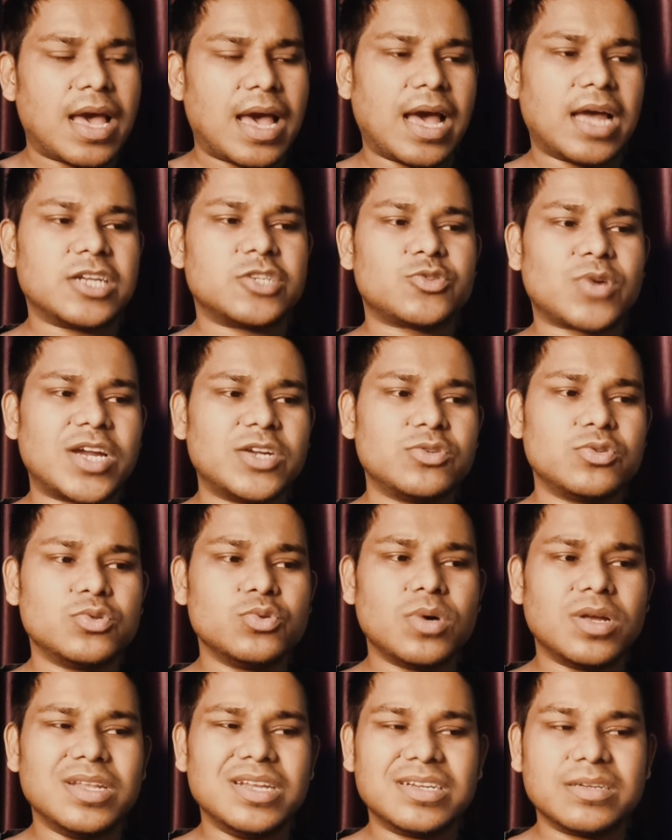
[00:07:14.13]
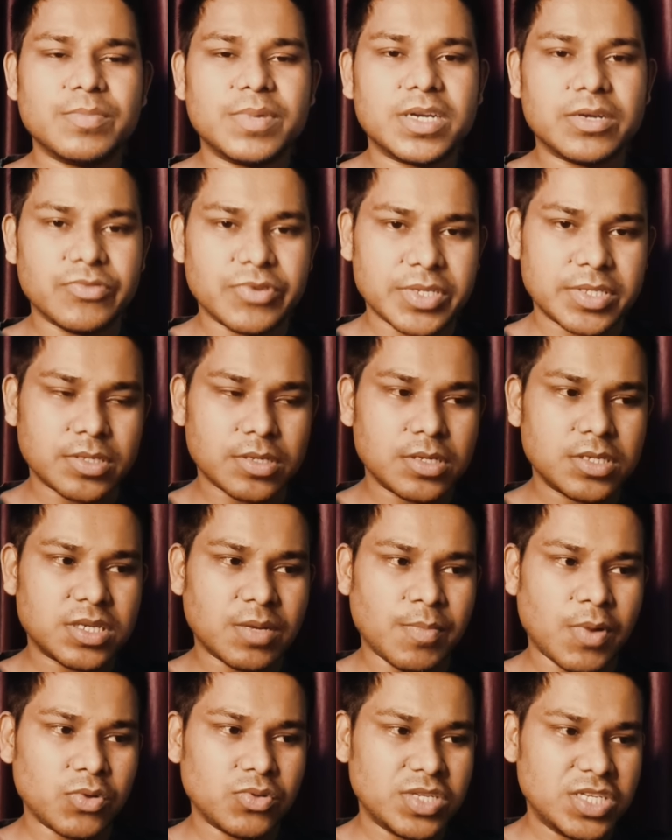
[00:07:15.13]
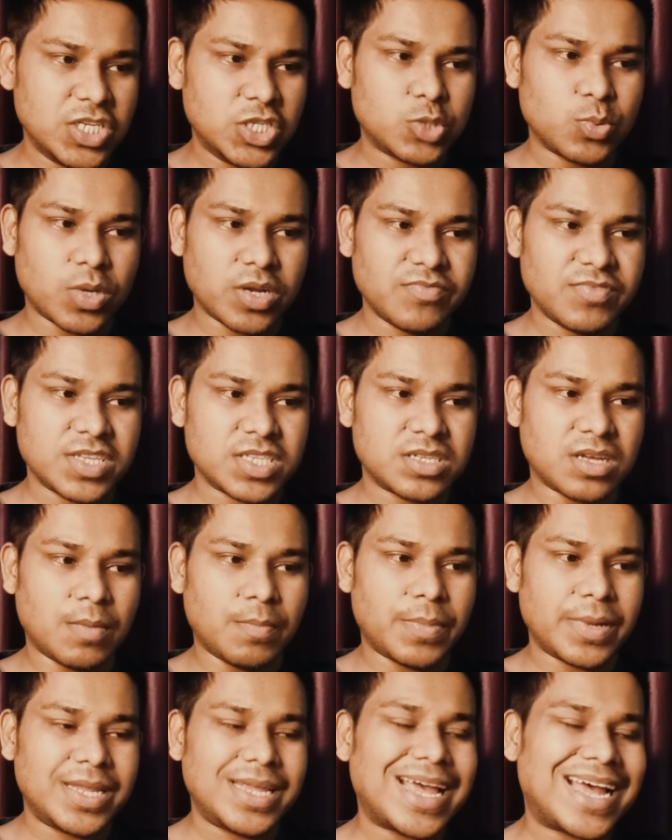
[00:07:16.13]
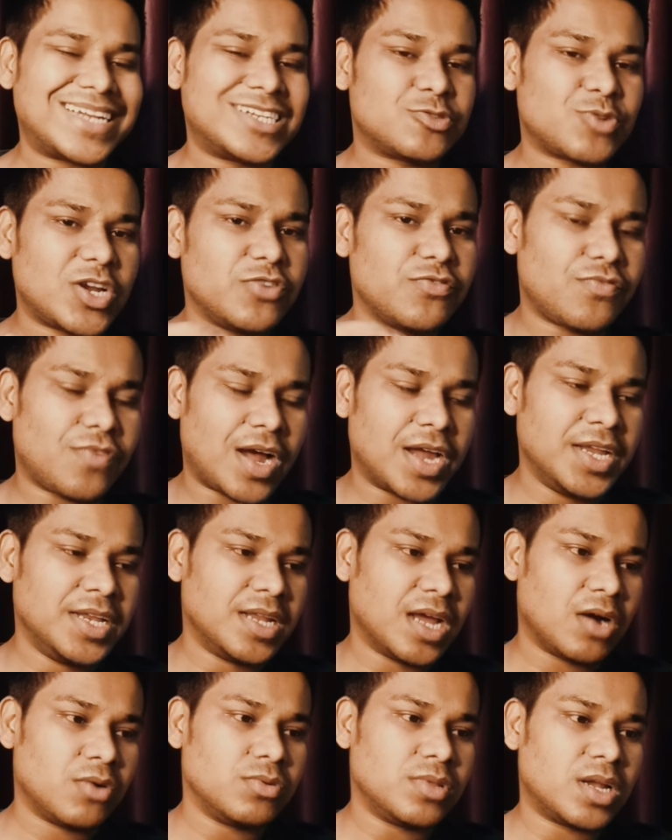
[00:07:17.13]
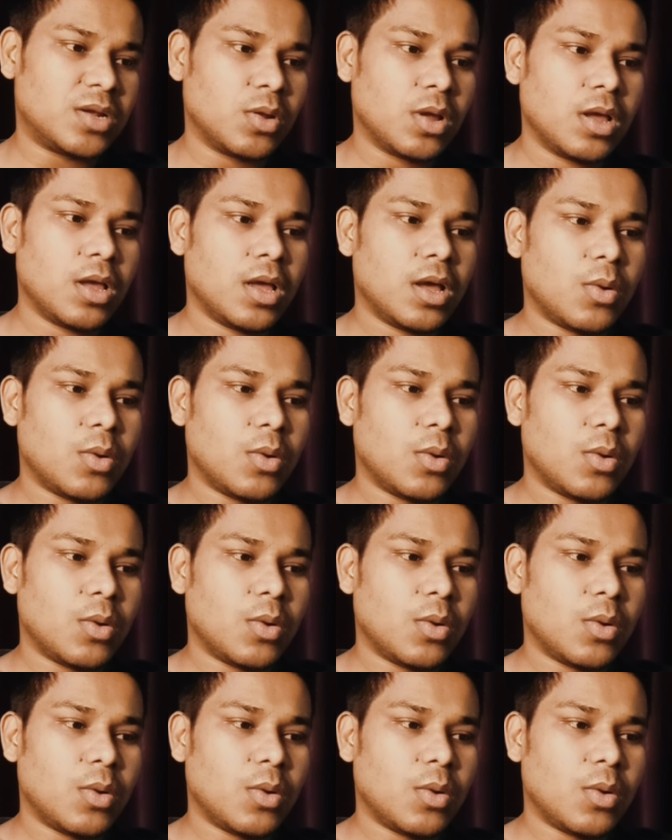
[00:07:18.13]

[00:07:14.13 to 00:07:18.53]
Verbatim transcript: and try to do a little bit of research about each one of this company and try to find out that